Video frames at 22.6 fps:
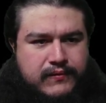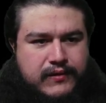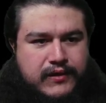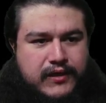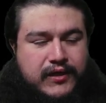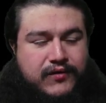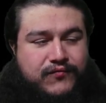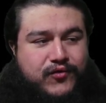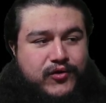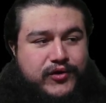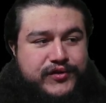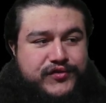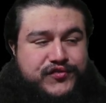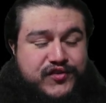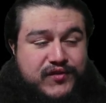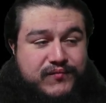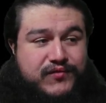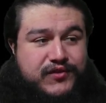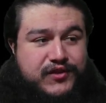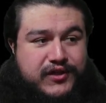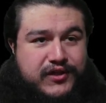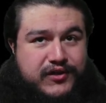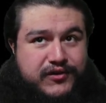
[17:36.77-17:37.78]
Avoid
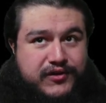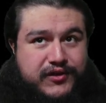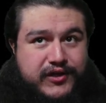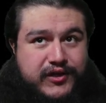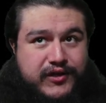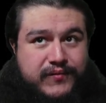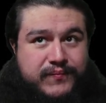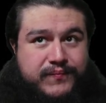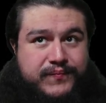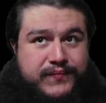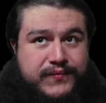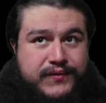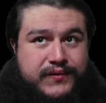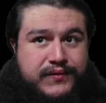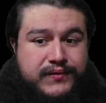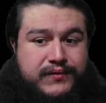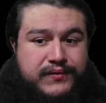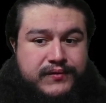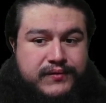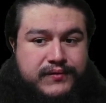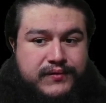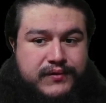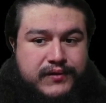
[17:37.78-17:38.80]
Symphony, there you go.
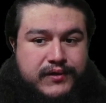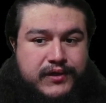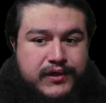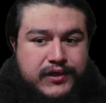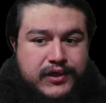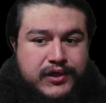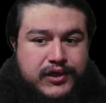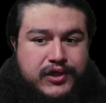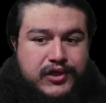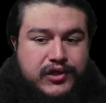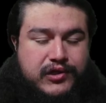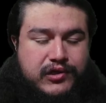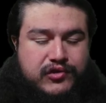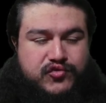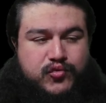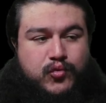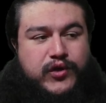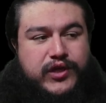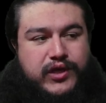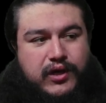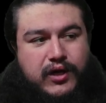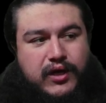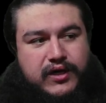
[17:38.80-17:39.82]
Because
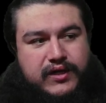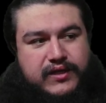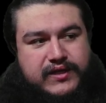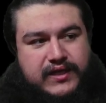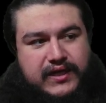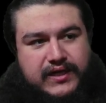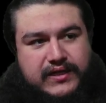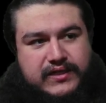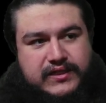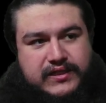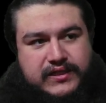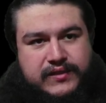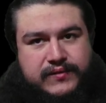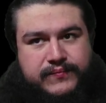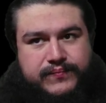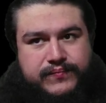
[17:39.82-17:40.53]
we are getting...